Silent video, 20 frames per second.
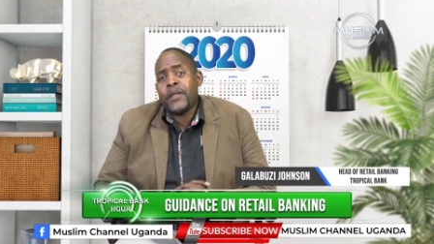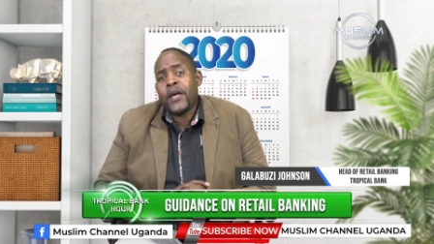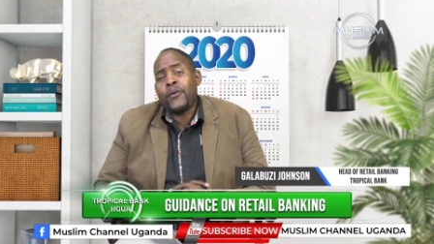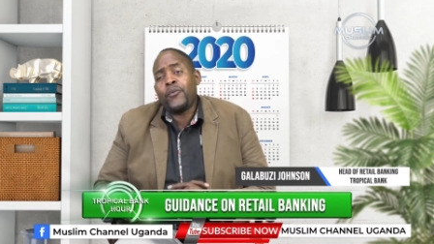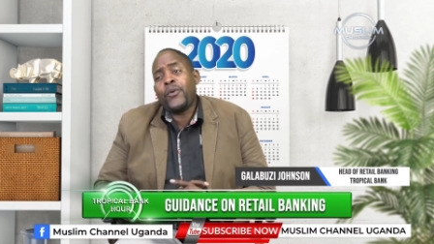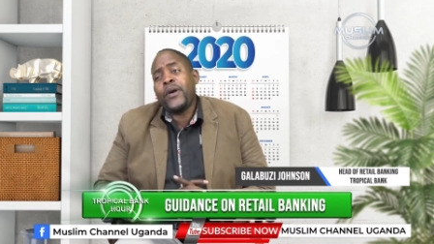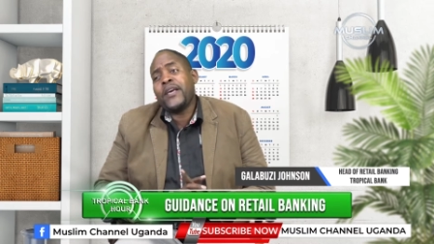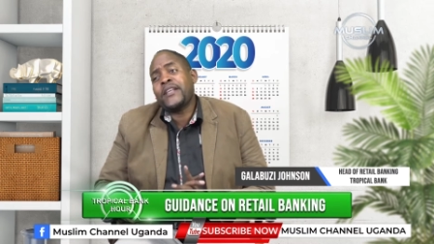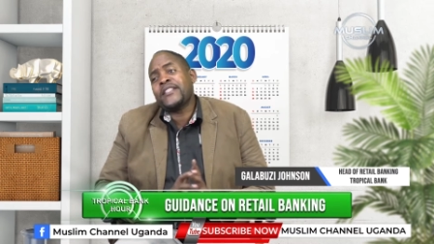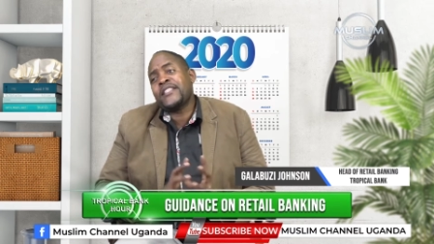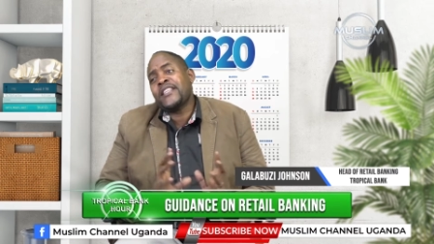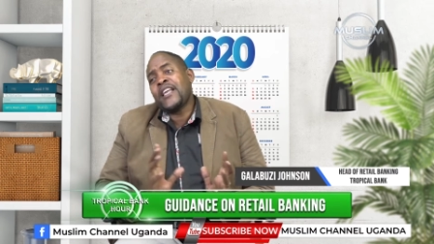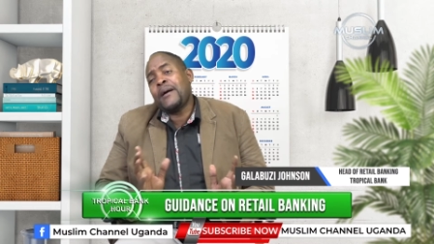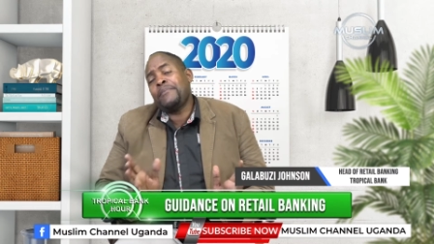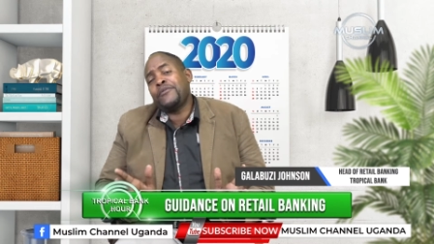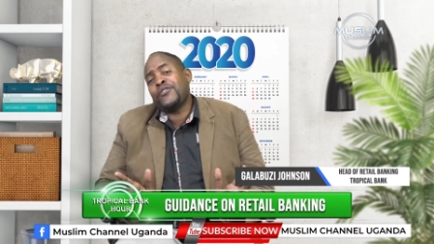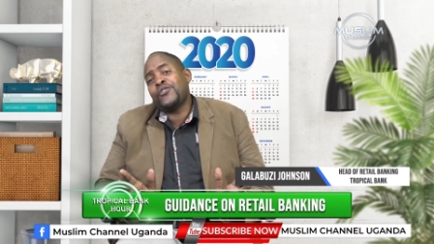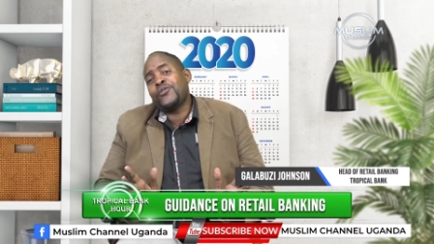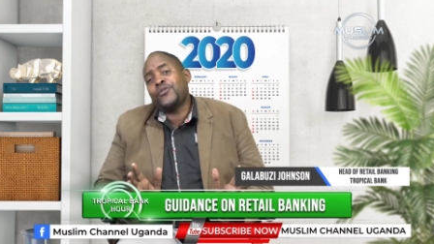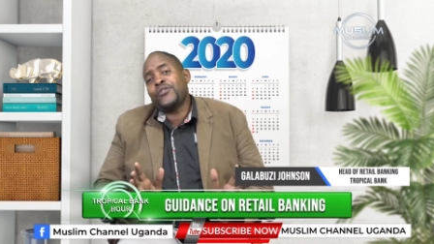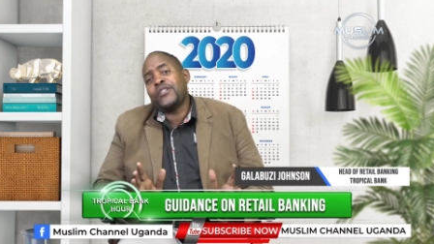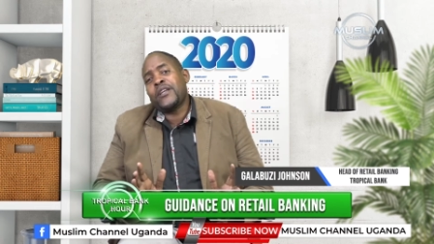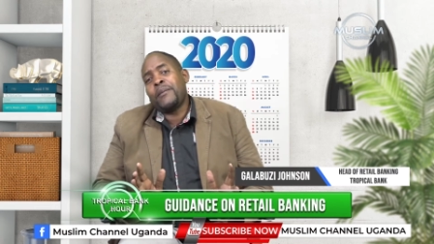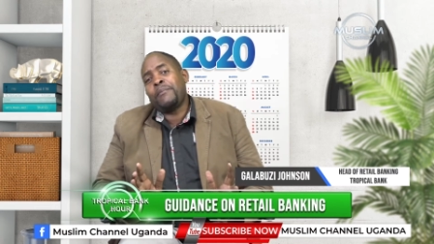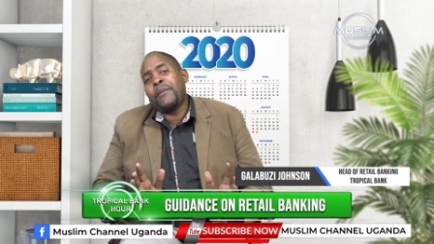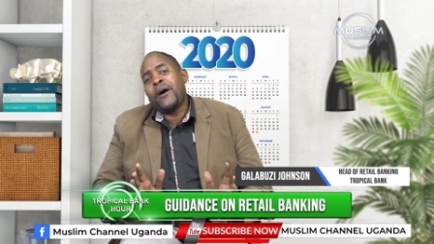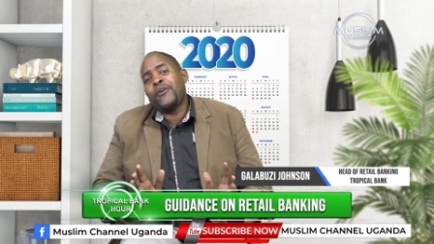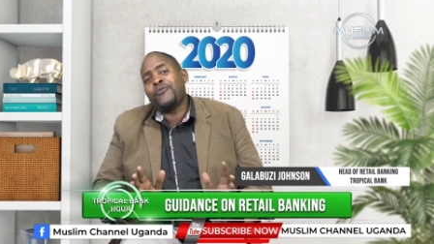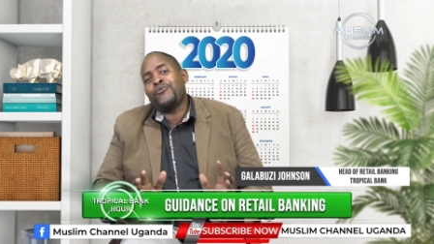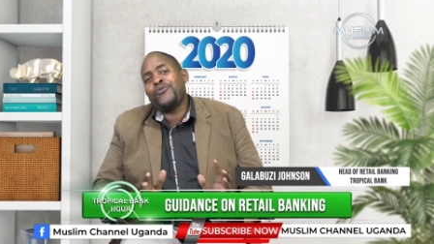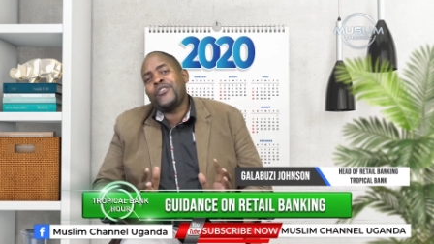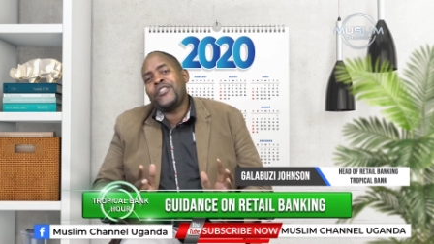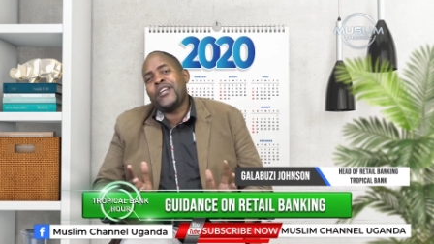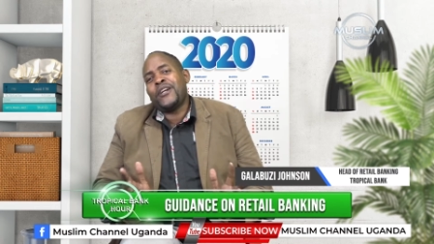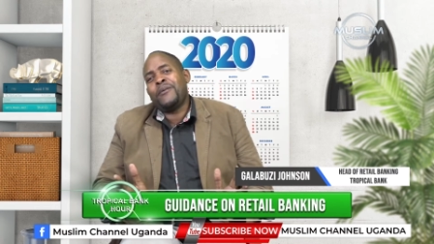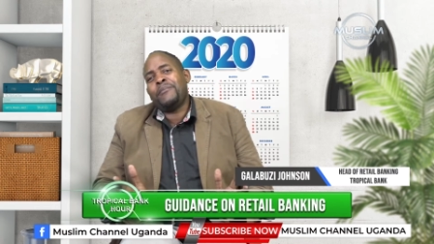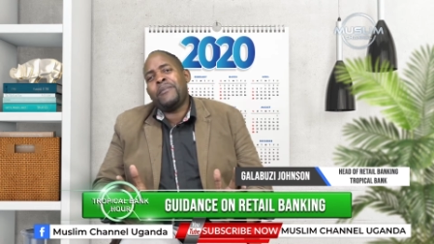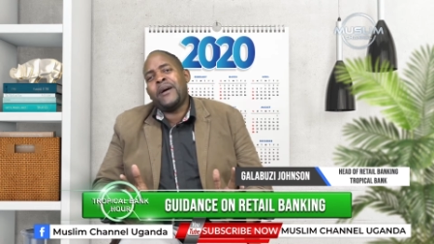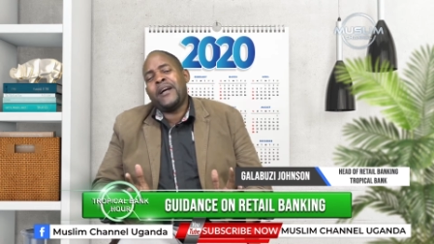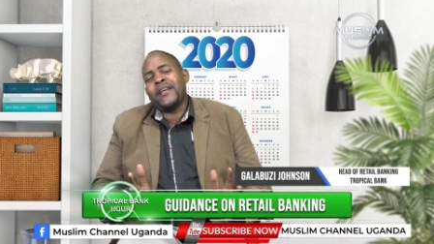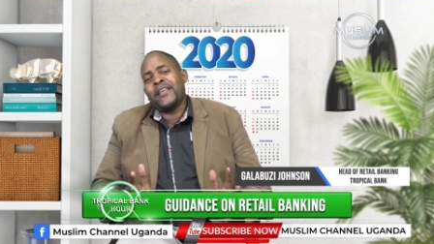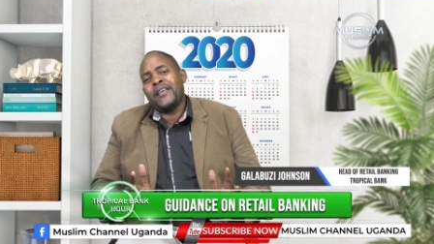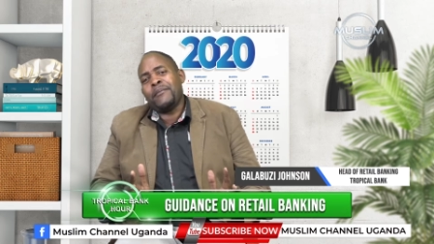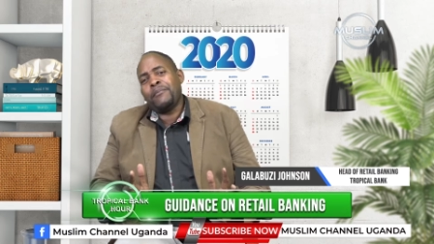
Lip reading: quick snapshot about retail banking.